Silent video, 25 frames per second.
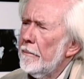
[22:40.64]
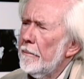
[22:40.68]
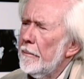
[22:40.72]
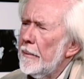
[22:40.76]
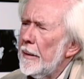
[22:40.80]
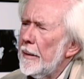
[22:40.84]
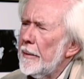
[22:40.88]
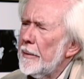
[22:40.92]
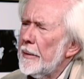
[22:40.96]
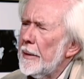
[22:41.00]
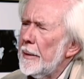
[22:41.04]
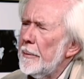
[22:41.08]

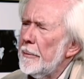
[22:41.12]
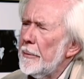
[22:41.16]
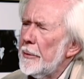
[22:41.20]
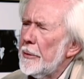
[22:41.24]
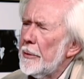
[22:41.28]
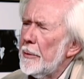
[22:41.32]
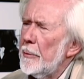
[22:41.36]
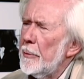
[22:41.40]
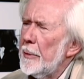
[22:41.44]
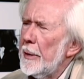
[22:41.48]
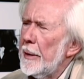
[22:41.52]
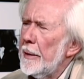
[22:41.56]
it seems
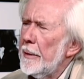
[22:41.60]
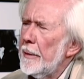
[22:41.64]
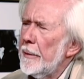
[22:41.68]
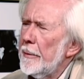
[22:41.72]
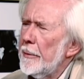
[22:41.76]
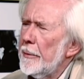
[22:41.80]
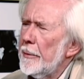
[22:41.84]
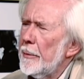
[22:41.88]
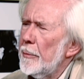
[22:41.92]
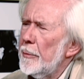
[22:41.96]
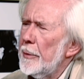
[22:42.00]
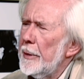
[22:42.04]
to me
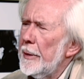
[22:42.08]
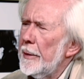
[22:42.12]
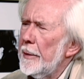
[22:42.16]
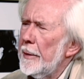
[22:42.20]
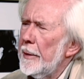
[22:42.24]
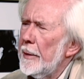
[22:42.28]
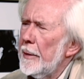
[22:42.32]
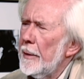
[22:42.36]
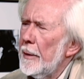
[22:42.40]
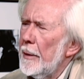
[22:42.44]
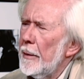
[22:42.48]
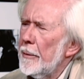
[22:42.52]
to be
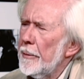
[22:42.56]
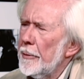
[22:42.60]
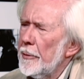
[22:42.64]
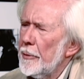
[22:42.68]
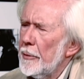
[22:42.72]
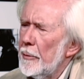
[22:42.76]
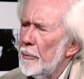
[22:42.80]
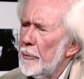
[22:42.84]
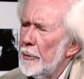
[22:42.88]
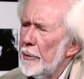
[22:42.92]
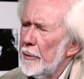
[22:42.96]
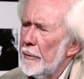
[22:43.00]
the
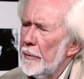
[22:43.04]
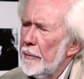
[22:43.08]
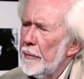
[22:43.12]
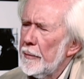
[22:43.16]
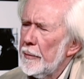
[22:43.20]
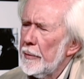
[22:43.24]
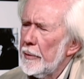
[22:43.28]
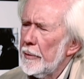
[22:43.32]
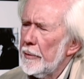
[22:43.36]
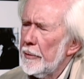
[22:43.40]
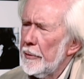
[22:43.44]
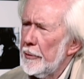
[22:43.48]
ultimate
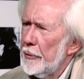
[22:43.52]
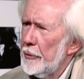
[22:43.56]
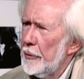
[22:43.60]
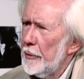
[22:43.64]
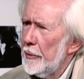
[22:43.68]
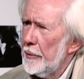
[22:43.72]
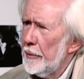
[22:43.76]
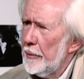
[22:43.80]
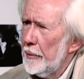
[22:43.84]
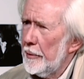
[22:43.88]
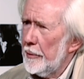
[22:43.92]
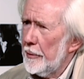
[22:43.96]

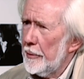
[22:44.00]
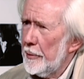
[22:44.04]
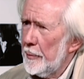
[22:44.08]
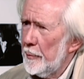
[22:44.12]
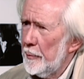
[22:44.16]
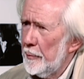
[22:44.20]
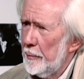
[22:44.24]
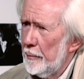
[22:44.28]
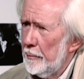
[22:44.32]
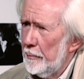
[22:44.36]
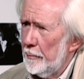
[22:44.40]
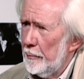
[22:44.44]
photojournalist
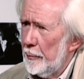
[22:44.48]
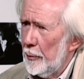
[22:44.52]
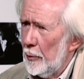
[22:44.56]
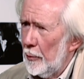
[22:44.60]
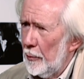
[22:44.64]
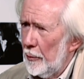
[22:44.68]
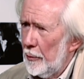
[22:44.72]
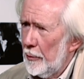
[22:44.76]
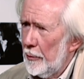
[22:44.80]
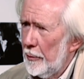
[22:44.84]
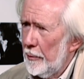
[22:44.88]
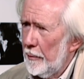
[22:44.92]

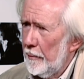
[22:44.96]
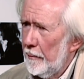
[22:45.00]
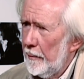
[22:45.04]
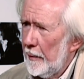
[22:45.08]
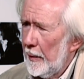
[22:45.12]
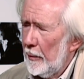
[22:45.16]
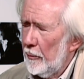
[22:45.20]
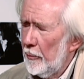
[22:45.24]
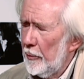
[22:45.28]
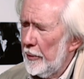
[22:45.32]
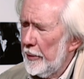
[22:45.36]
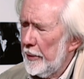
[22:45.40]
book.
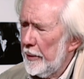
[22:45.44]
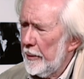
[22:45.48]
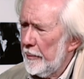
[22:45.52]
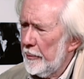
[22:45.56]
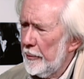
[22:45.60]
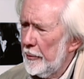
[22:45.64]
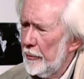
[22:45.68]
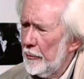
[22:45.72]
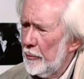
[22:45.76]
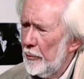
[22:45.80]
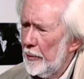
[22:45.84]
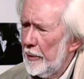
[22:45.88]
What
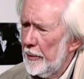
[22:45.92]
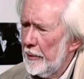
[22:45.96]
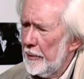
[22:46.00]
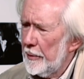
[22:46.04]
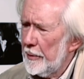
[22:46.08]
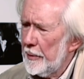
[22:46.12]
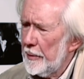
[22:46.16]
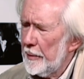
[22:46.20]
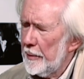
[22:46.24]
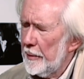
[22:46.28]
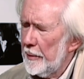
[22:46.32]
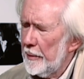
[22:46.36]
happened
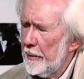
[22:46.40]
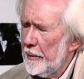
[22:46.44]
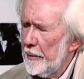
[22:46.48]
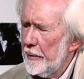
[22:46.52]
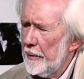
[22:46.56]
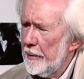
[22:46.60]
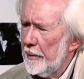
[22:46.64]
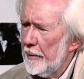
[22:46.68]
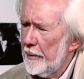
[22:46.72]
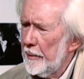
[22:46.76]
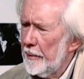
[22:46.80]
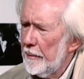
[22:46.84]
was
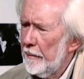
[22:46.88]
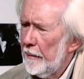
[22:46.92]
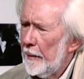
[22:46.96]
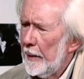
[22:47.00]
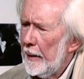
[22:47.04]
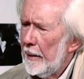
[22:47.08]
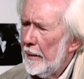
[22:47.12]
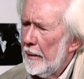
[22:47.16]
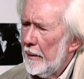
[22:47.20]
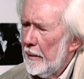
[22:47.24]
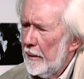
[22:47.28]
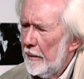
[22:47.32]
that
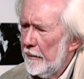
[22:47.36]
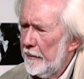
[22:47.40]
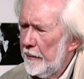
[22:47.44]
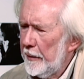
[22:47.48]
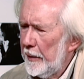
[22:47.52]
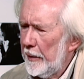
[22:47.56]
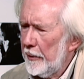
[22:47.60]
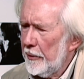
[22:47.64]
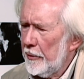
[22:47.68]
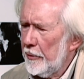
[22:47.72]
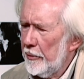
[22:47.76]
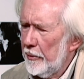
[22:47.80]
a
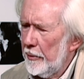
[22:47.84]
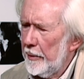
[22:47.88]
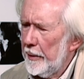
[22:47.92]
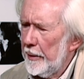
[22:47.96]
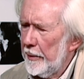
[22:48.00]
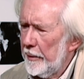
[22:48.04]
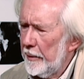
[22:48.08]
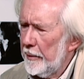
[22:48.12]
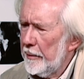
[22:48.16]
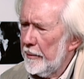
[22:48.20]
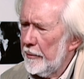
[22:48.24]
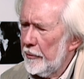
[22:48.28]
factory
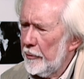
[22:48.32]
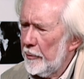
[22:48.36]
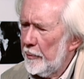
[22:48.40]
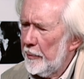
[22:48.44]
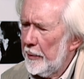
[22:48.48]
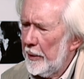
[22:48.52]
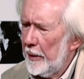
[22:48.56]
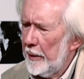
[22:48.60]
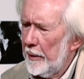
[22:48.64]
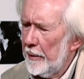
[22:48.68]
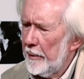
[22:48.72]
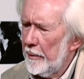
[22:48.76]
in
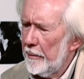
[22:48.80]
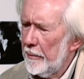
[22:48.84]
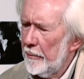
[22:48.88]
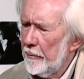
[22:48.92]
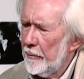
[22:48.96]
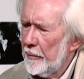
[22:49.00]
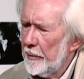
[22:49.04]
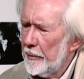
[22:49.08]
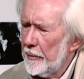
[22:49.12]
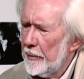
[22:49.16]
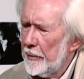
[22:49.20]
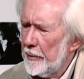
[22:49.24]
Japan
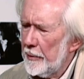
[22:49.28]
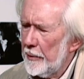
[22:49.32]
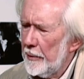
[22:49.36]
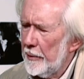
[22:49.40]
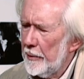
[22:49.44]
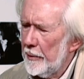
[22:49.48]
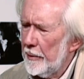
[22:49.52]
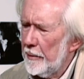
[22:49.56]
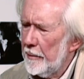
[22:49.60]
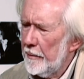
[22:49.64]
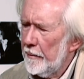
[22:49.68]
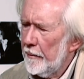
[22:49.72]
was
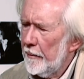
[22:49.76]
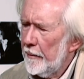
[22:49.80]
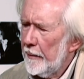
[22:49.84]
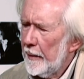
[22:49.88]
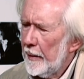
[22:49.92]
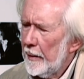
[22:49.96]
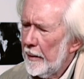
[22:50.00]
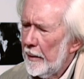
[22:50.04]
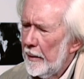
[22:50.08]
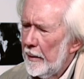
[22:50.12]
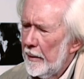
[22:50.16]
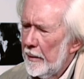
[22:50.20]

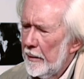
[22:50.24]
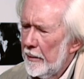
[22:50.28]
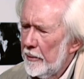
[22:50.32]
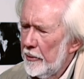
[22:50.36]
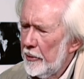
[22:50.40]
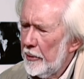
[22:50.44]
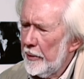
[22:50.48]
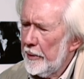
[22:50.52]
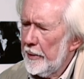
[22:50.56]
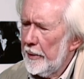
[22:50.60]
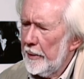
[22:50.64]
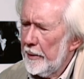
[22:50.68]

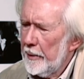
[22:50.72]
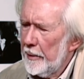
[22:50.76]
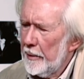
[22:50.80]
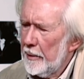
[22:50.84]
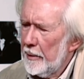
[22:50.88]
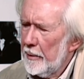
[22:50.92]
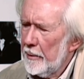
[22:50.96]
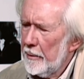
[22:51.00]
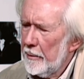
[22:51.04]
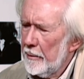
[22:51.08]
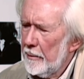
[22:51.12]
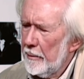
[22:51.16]
chucking
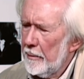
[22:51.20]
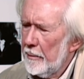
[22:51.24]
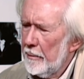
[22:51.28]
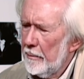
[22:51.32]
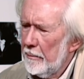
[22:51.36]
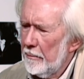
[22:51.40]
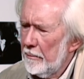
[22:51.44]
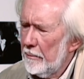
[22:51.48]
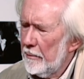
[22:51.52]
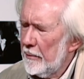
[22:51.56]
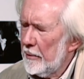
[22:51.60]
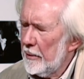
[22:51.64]
out
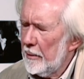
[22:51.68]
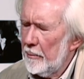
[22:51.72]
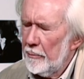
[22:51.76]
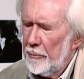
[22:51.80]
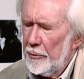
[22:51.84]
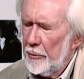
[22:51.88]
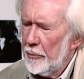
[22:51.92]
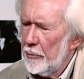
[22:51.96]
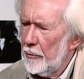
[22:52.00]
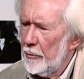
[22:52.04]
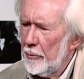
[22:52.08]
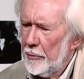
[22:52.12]
some
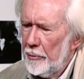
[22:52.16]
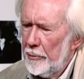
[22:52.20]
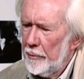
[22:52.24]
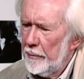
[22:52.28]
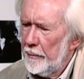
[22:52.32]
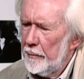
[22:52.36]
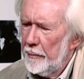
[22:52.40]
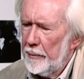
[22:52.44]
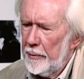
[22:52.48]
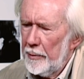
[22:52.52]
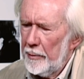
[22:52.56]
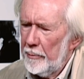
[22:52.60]
sort
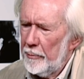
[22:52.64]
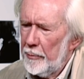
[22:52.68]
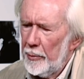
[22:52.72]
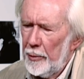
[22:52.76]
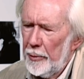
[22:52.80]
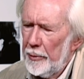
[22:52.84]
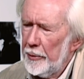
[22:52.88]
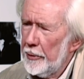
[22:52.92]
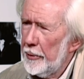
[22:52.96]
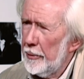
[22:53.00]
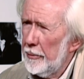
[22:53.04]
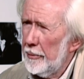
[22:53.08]
of
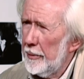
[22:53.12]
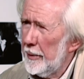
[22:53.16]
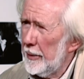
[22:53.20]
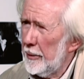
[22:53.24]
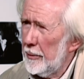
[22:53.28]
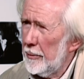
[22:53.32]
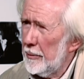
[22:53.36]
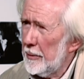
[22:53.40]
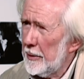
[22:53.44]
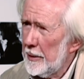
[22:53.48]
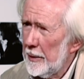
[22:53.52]
mercury or